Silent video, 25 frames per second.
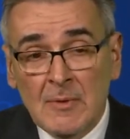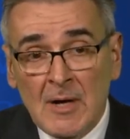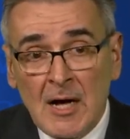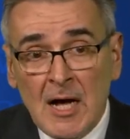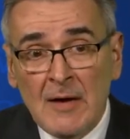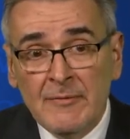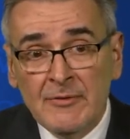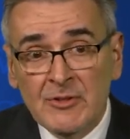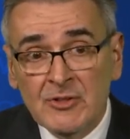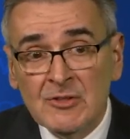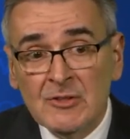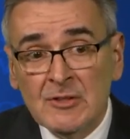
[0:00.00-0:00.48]

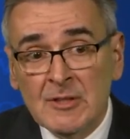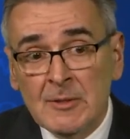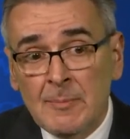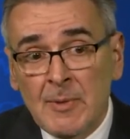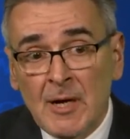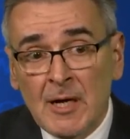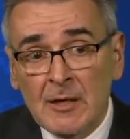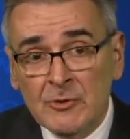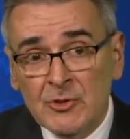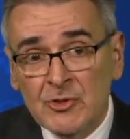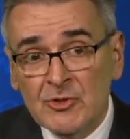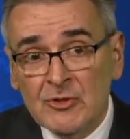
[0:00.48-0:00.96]
obviously
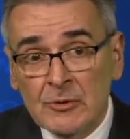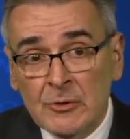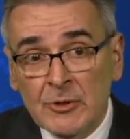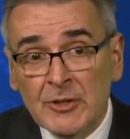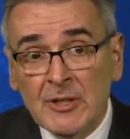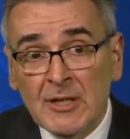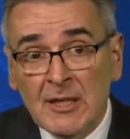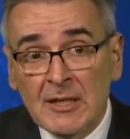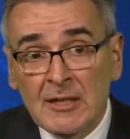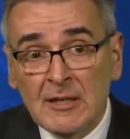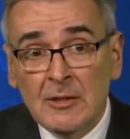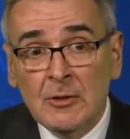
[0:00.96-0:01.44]
by just
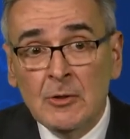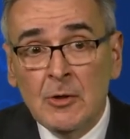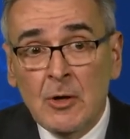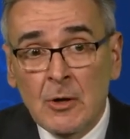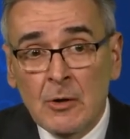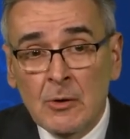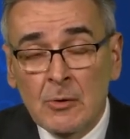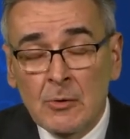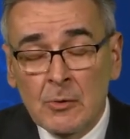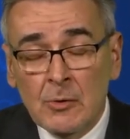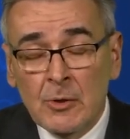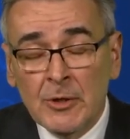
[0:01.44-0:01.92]
looking at ER
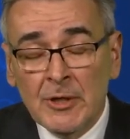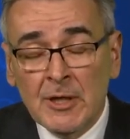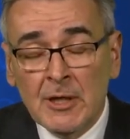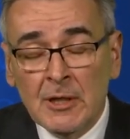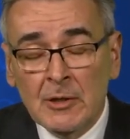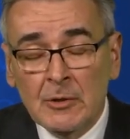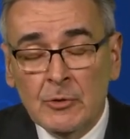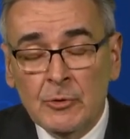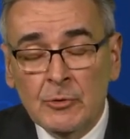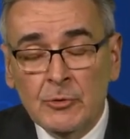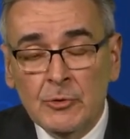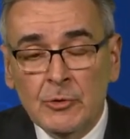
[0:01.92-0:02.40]
or looking
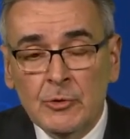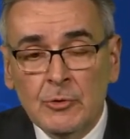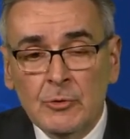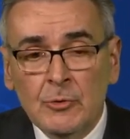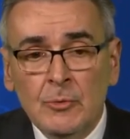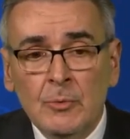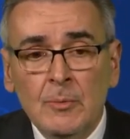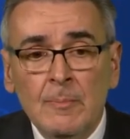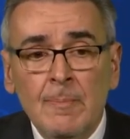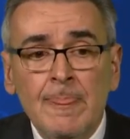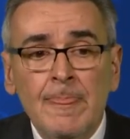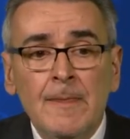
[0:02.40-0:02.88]
at
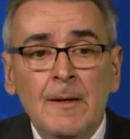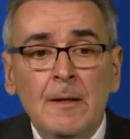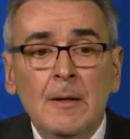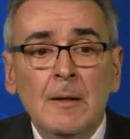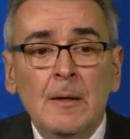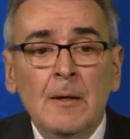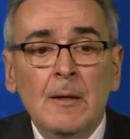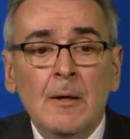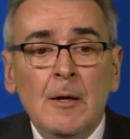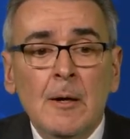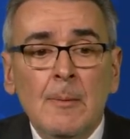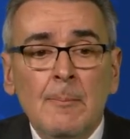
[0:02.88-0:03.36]
HER2,
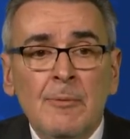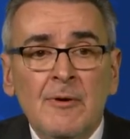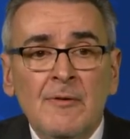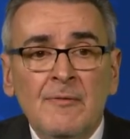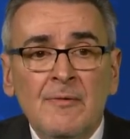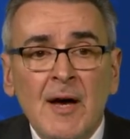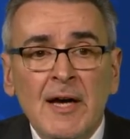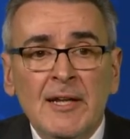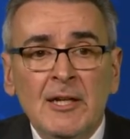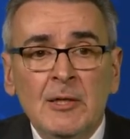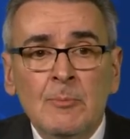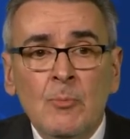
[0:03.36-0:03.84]

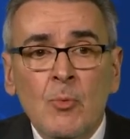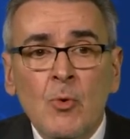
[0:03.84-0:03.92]
provided